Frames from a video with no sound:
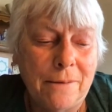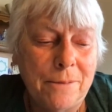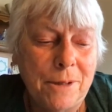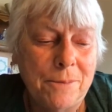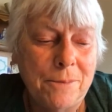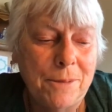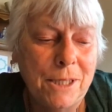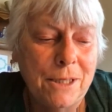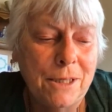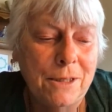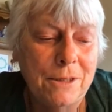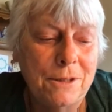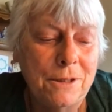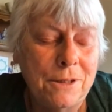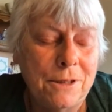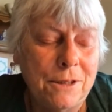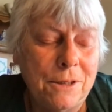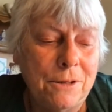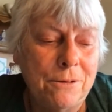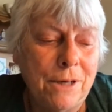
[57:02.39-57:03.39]
and because
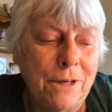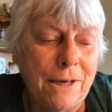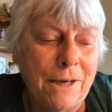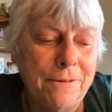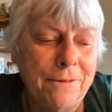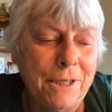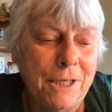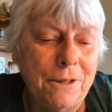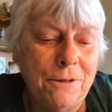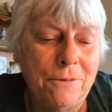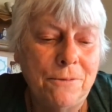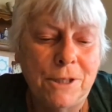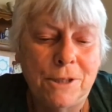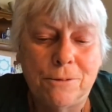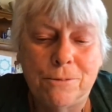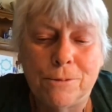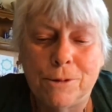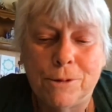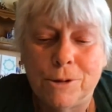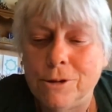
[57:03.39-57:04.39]
you have an
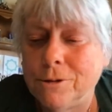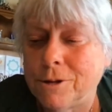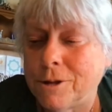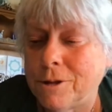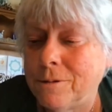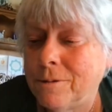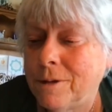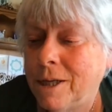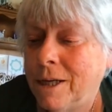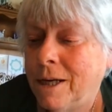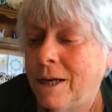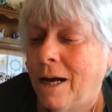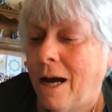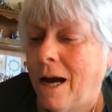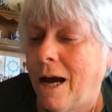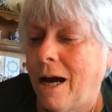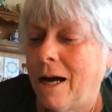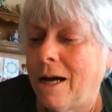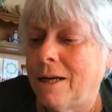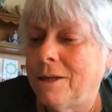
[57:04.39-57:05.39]
individual tutor,
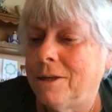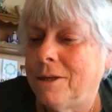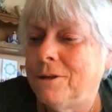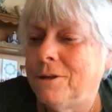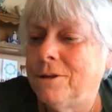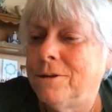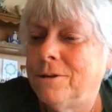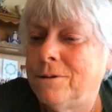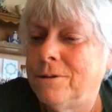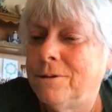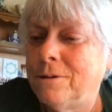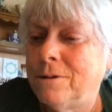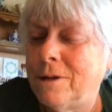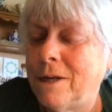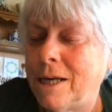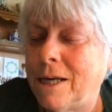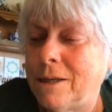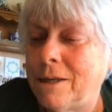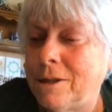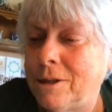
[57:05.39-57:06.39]
uh,
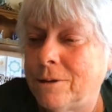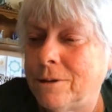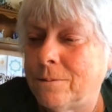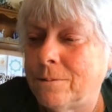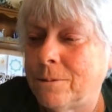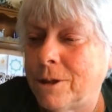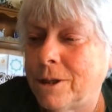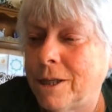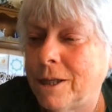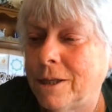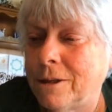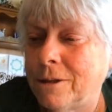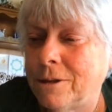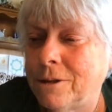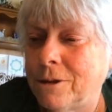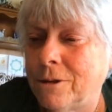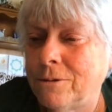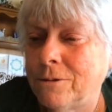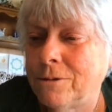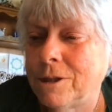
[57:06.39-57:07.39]
you and you're working
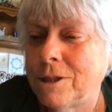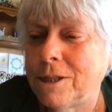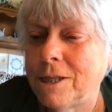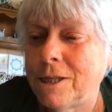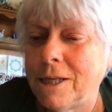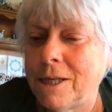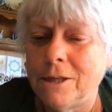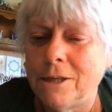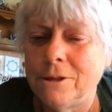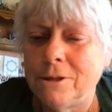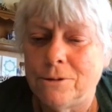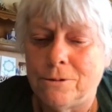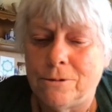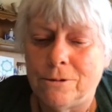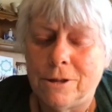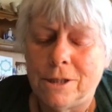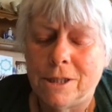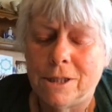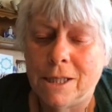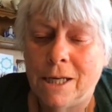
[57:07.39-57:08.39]
on your own
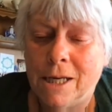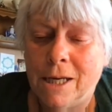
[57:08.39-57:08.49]
schedule,